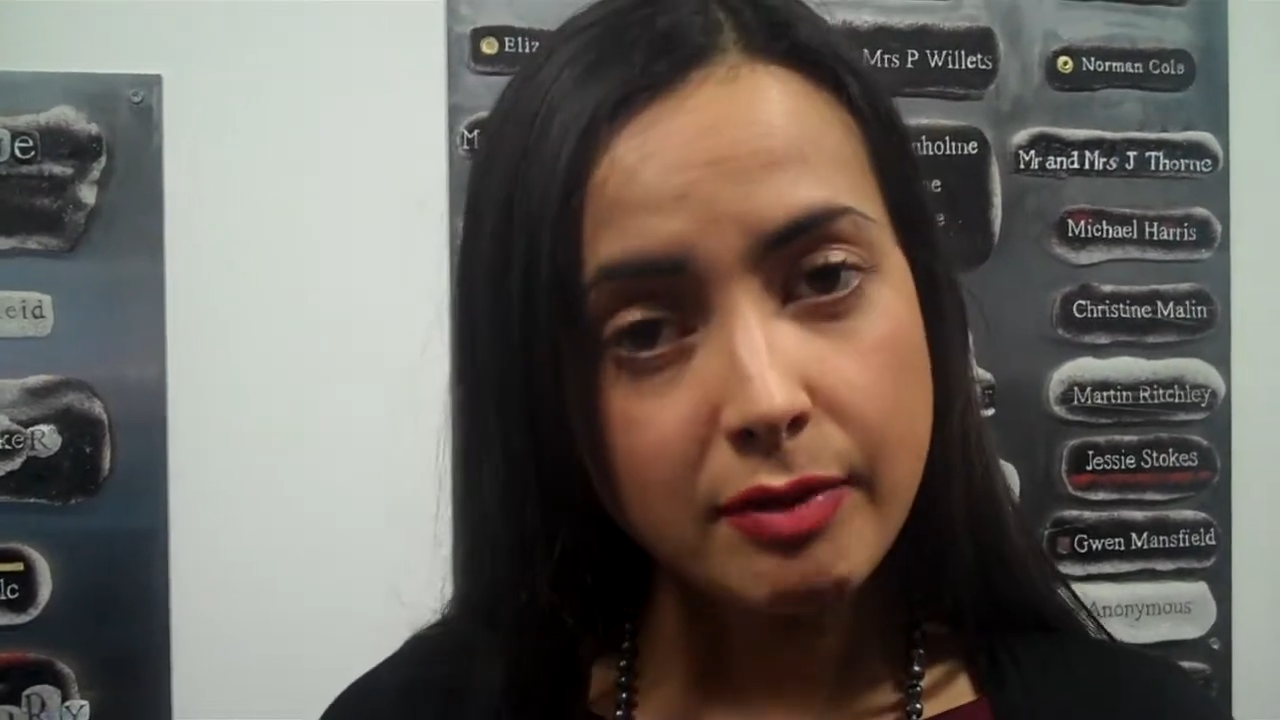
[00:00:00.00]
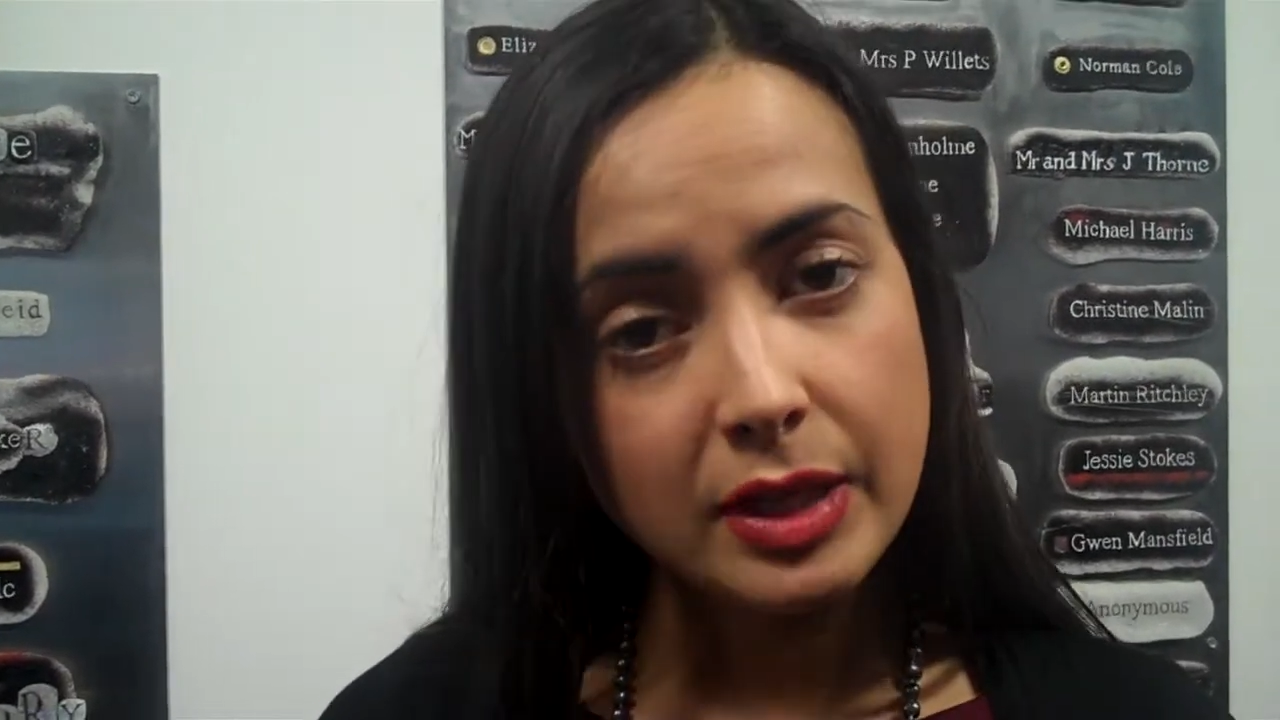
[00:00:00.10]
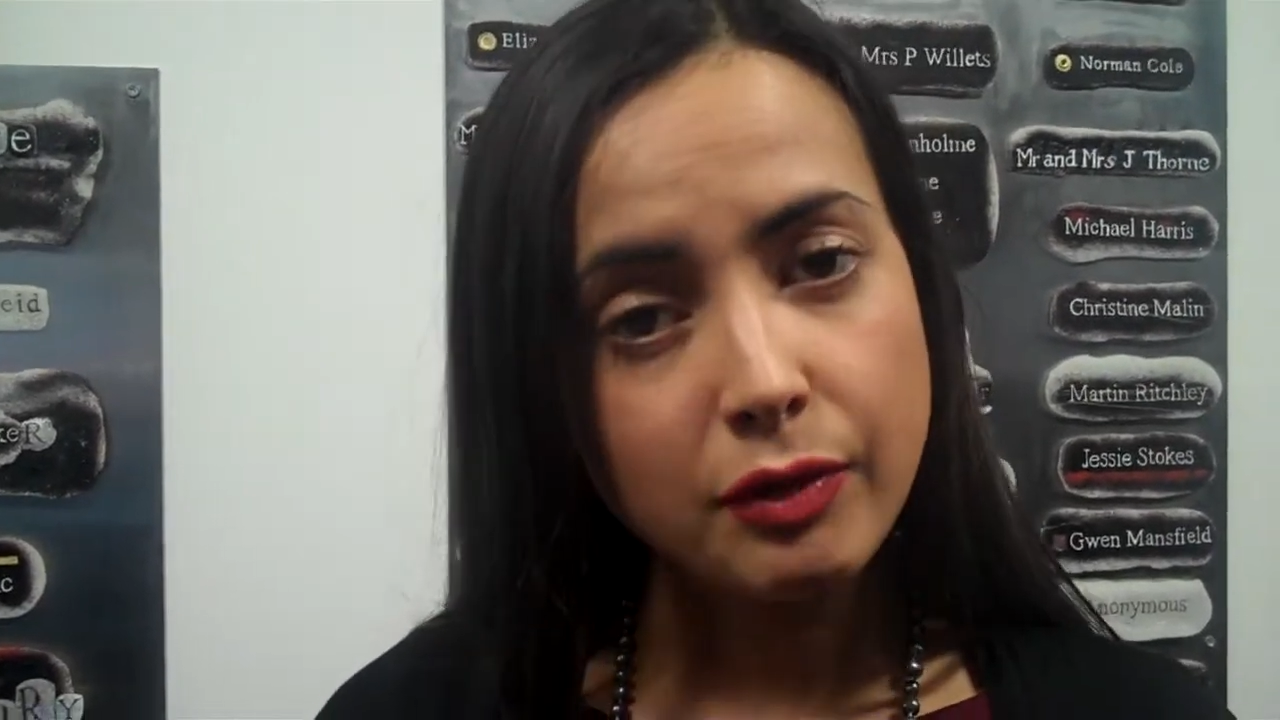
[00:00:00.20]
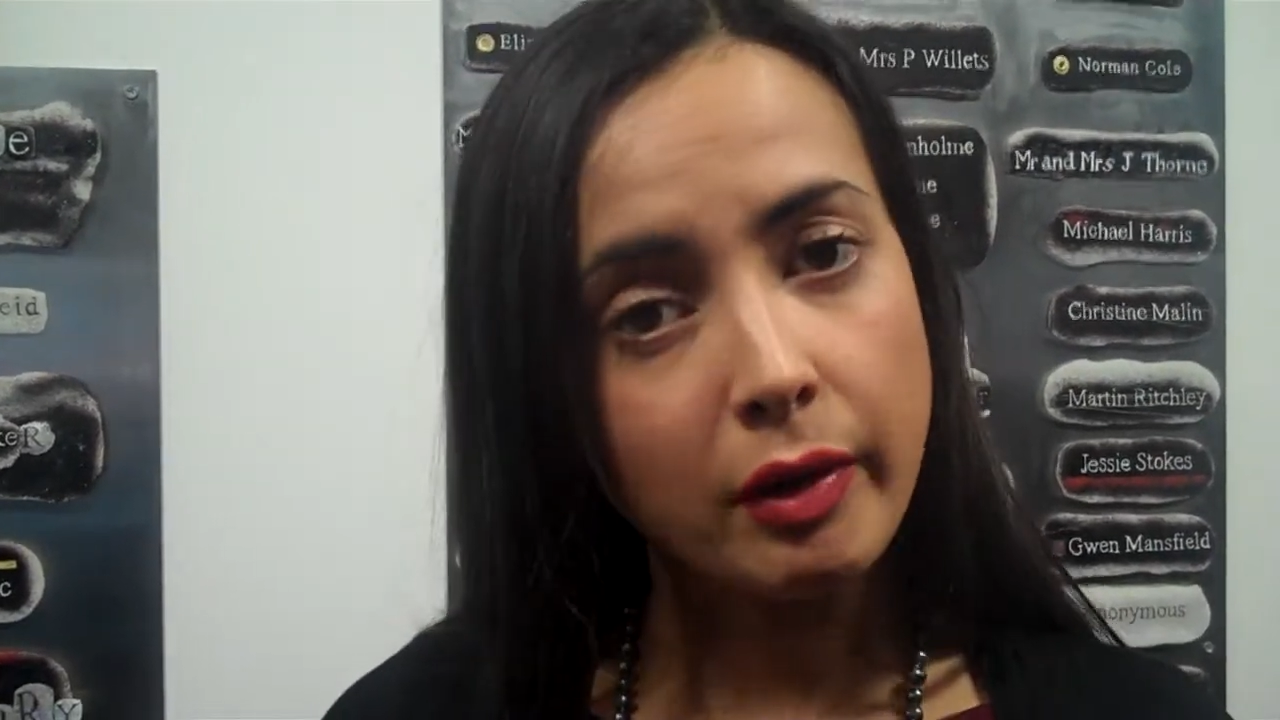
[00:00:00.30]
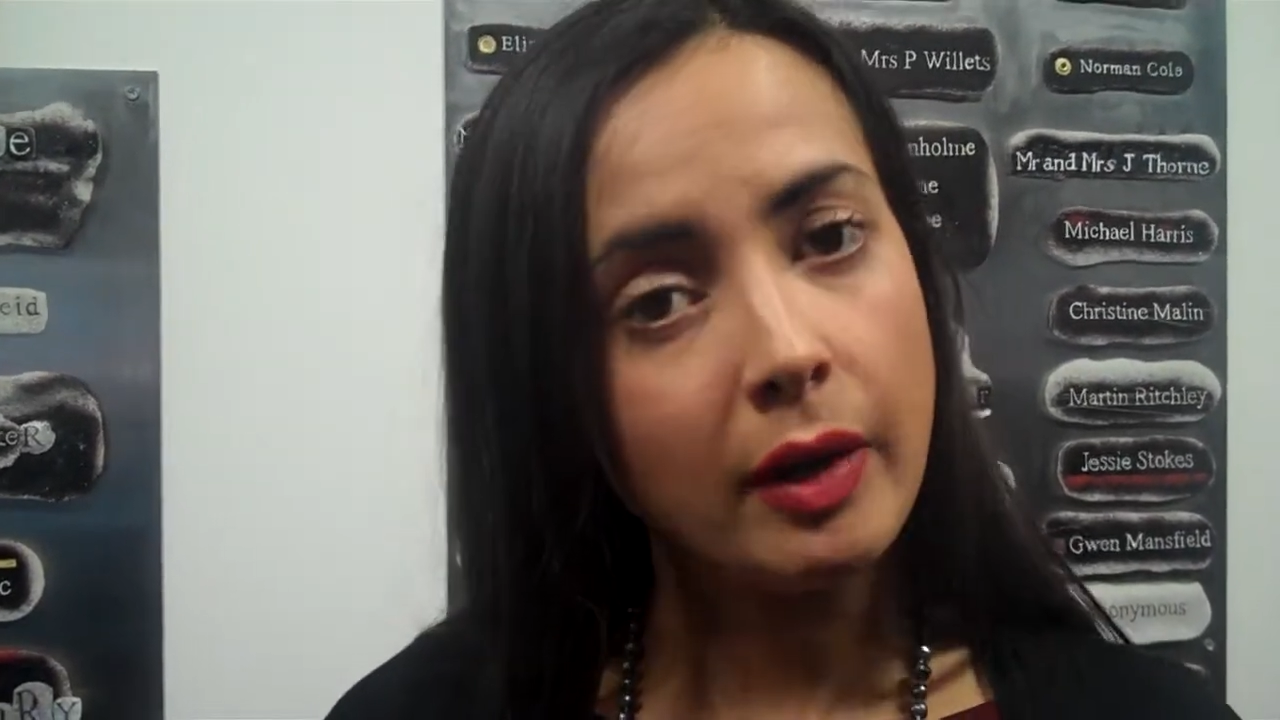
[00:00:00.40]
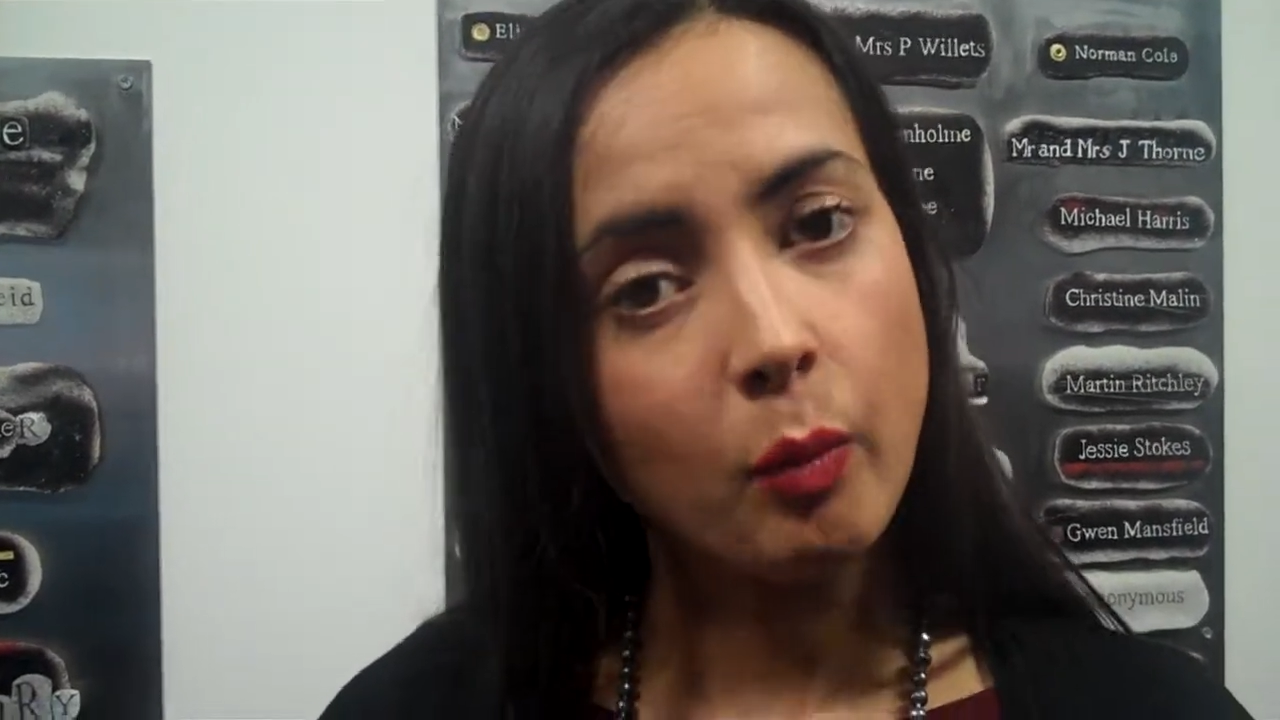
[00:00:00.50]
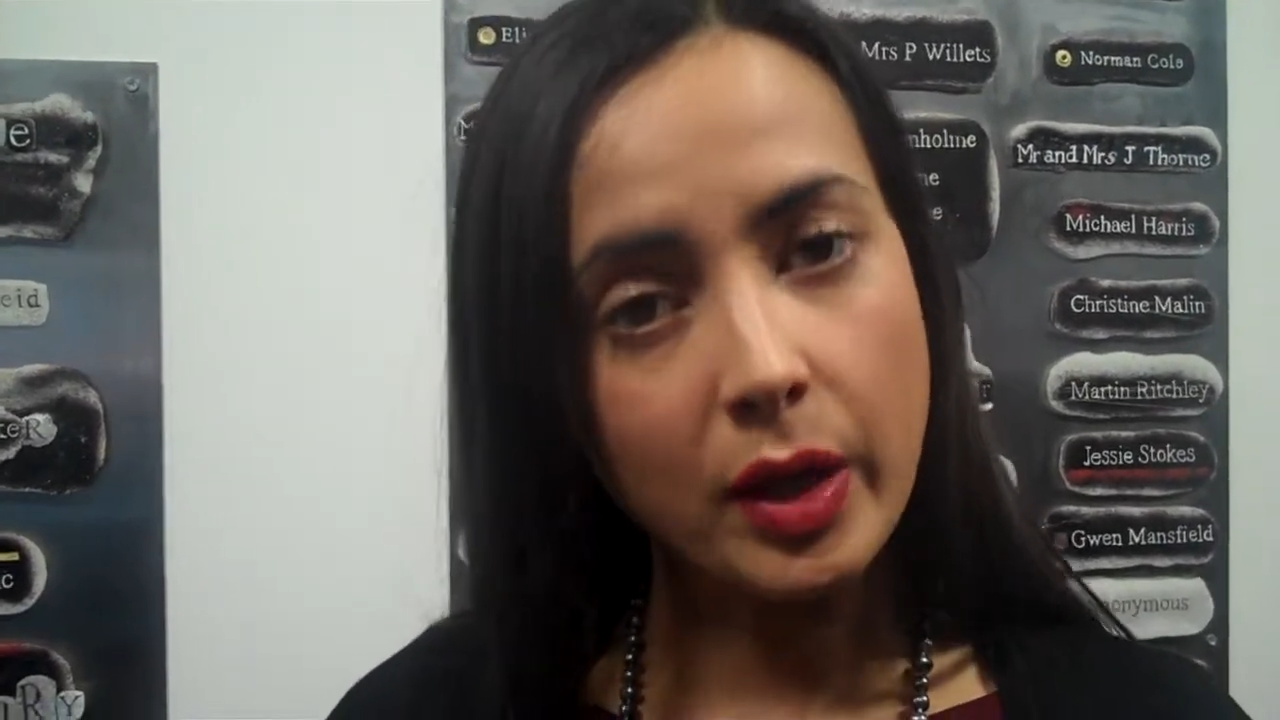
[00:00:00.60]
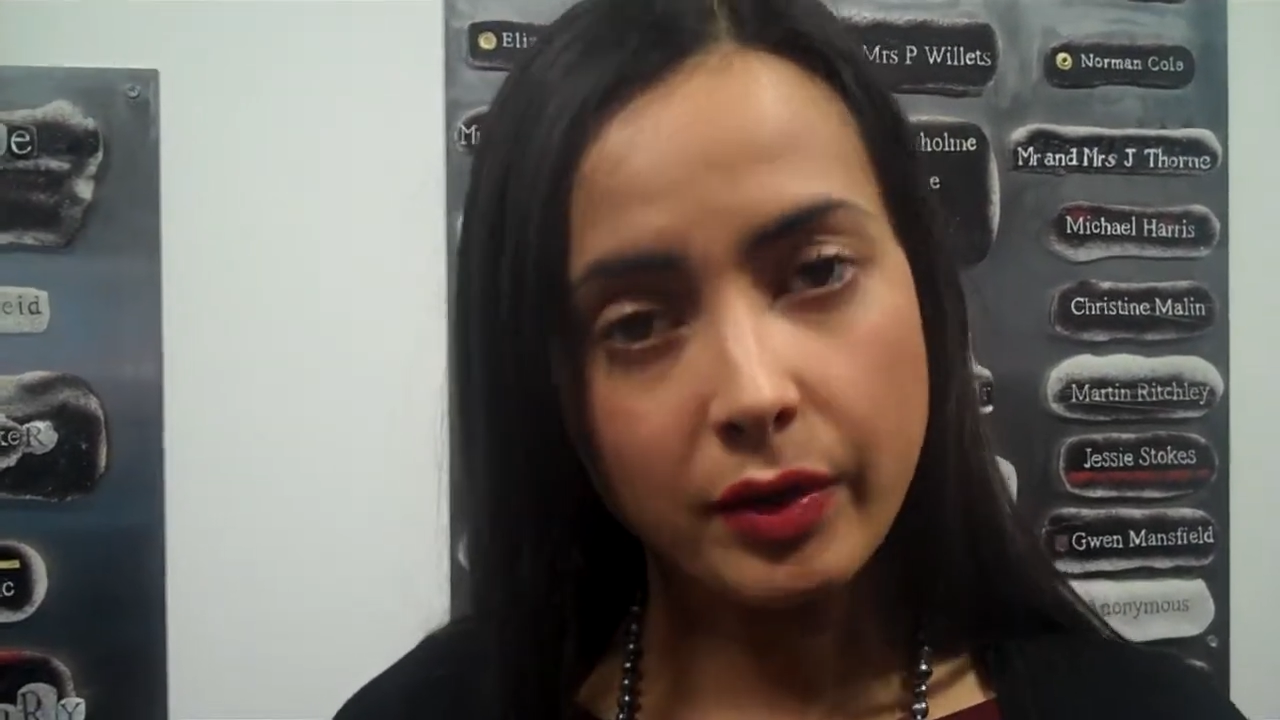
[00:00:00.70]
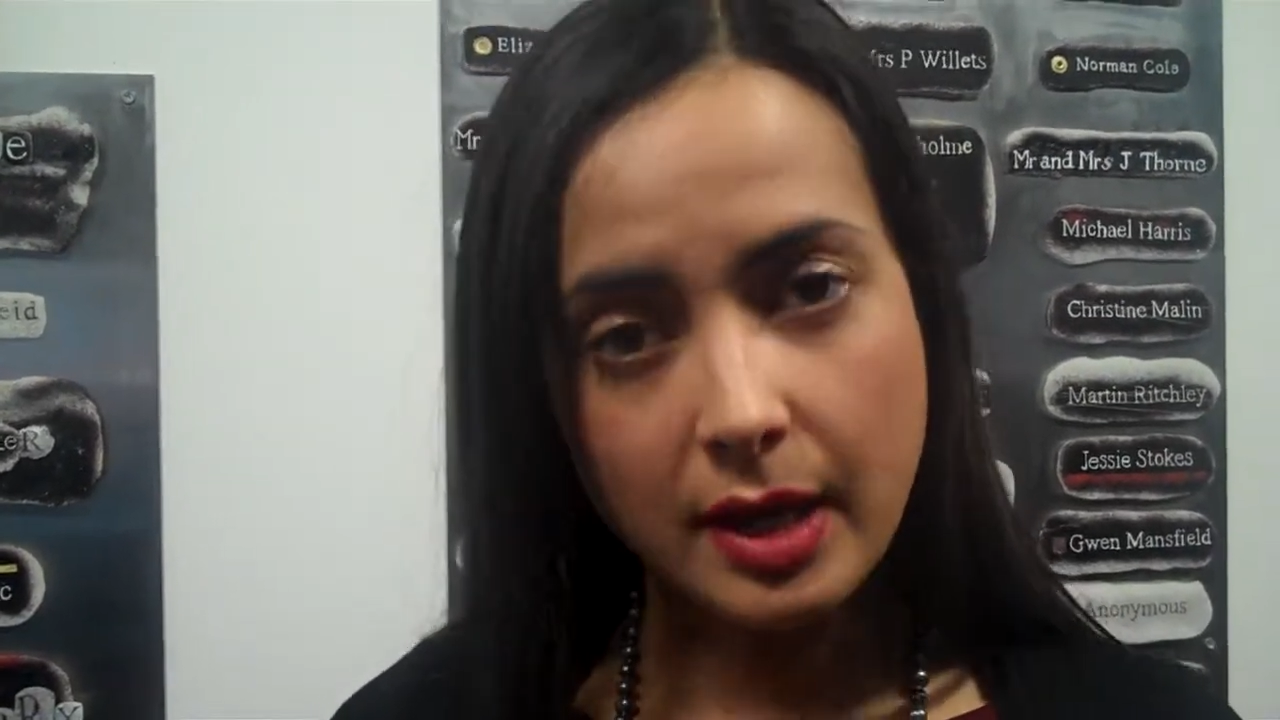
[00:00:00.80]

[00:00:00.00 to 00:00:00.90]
read-through and went